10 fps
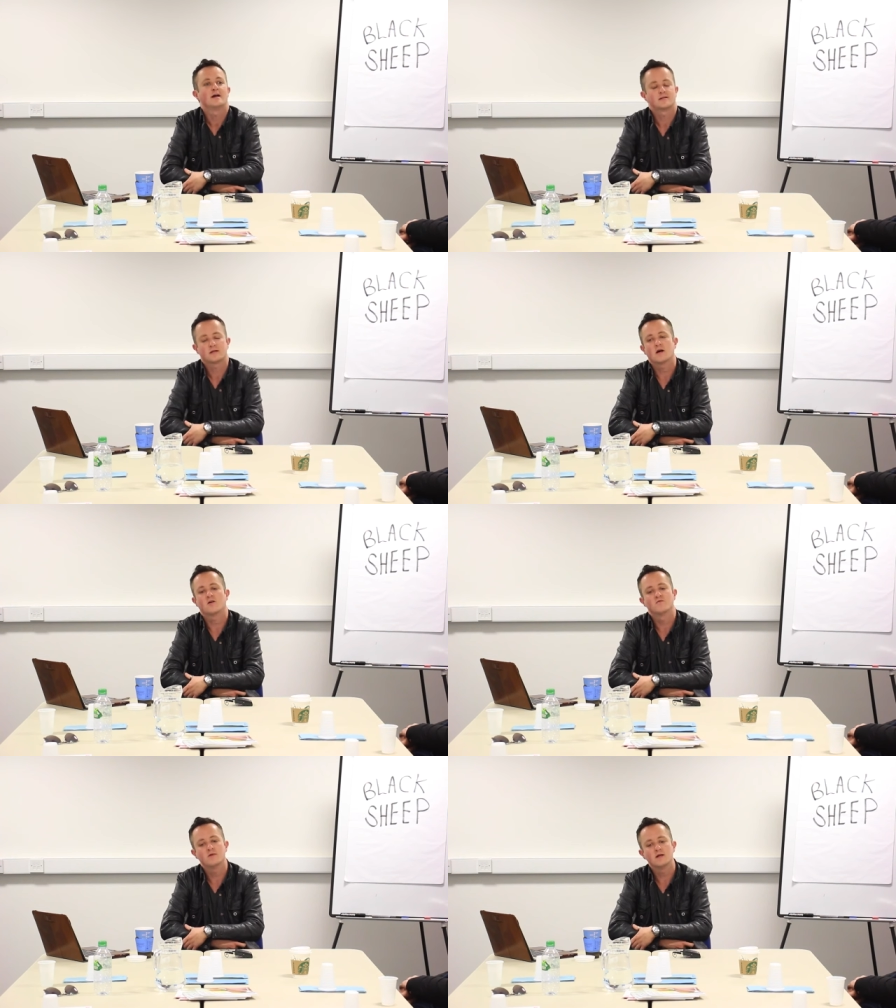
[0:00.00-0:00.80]
I say,
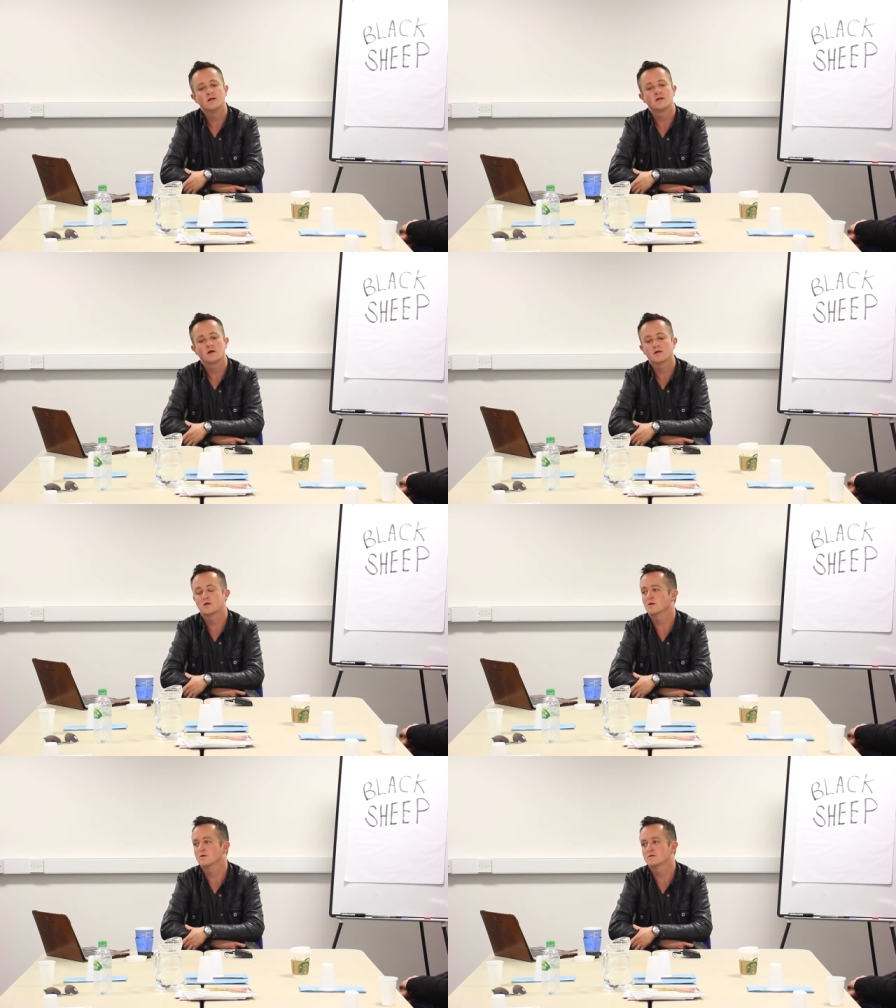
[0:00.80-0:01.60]
yeah, I really
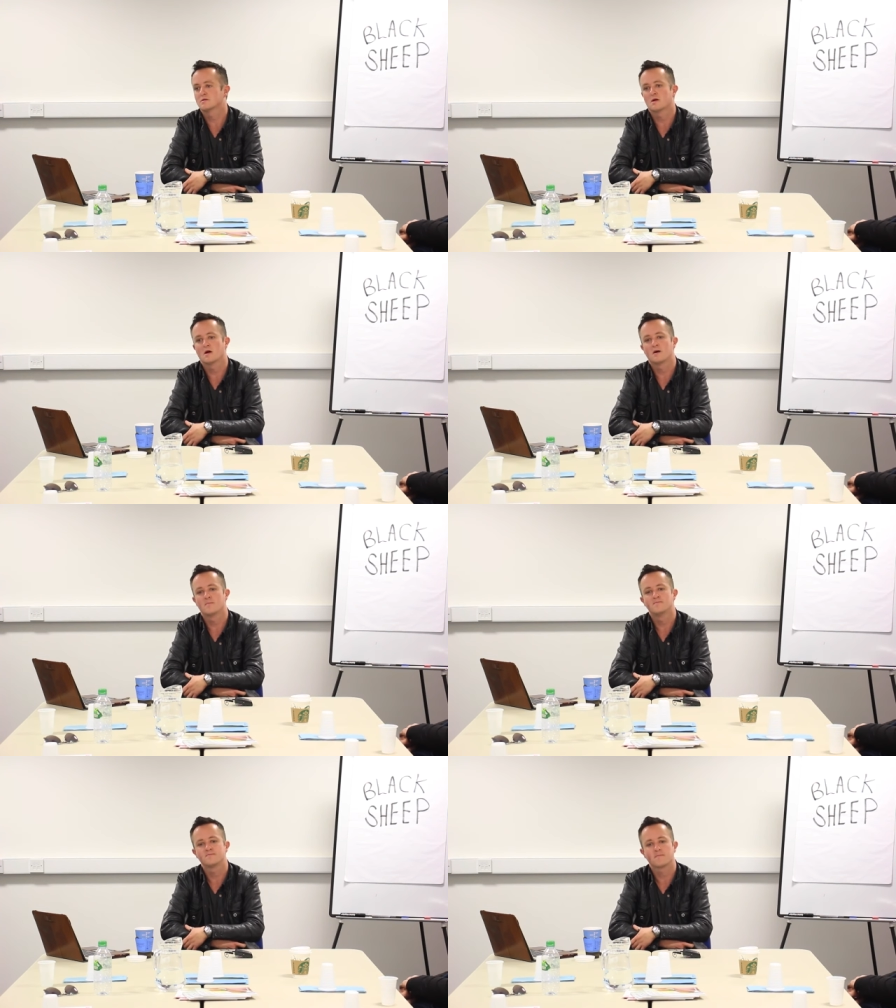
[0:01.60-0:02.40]
like girls that...
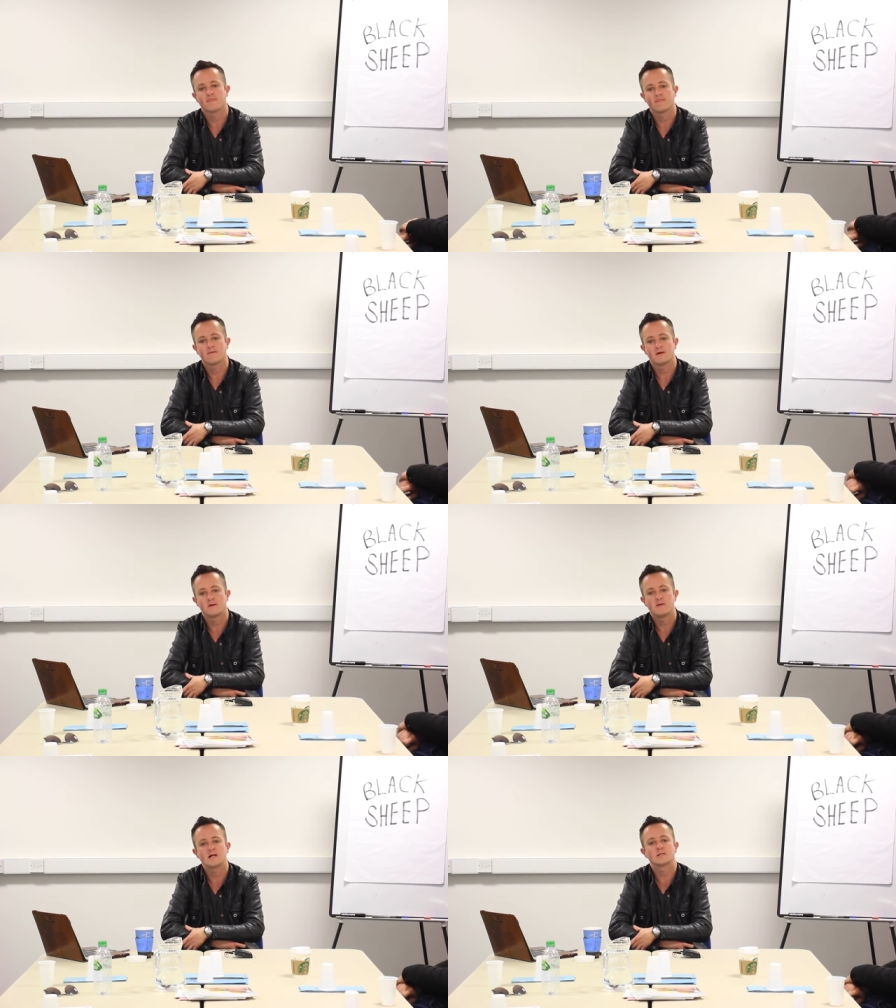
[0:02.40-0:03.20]
Um,
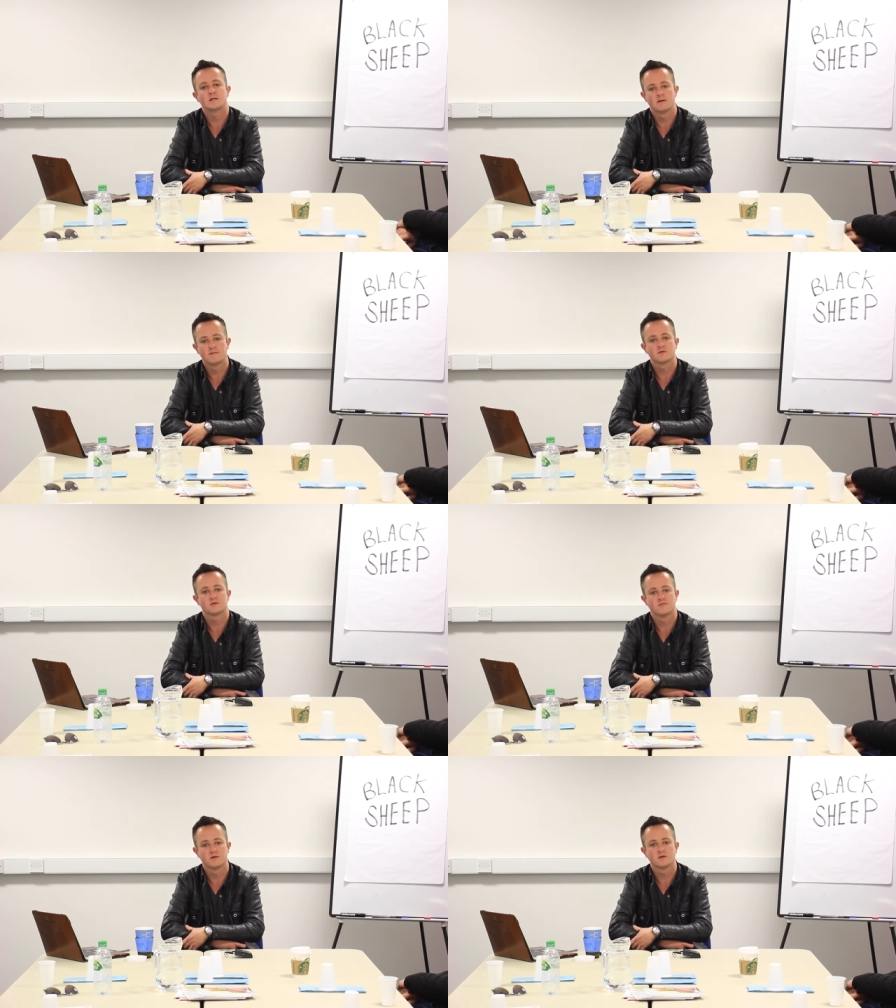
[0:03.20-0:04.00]
are passionate
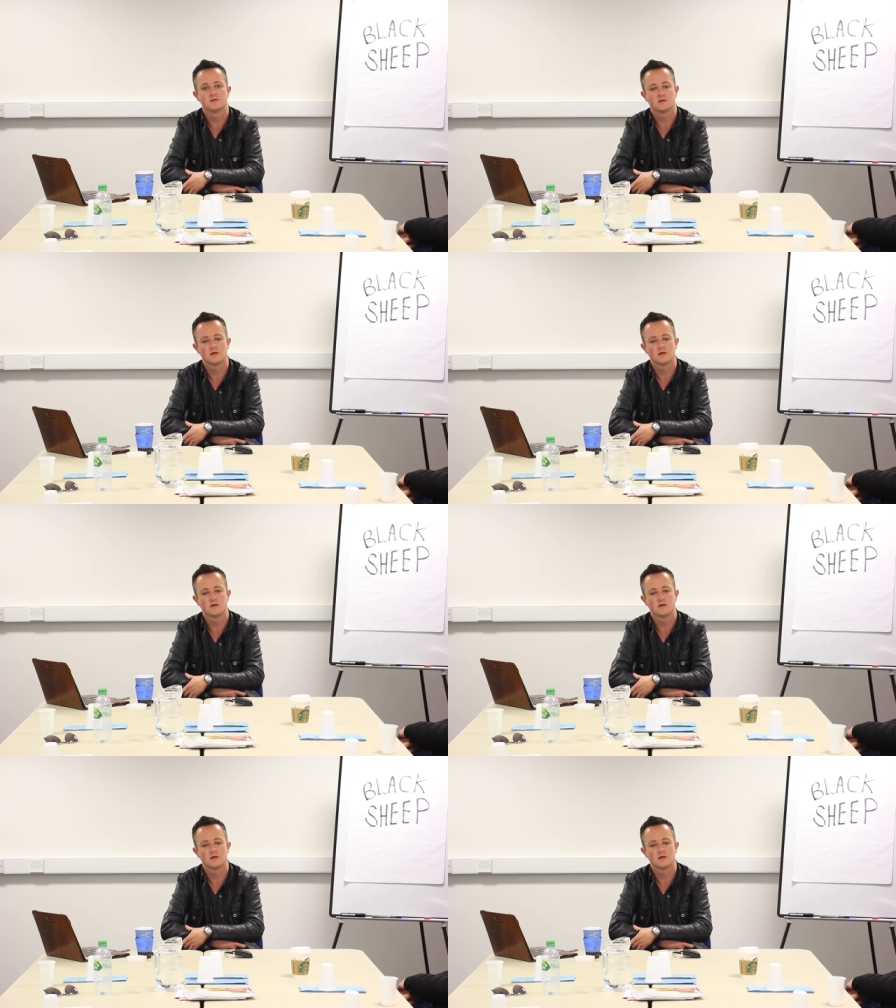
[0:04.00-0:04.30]
about something.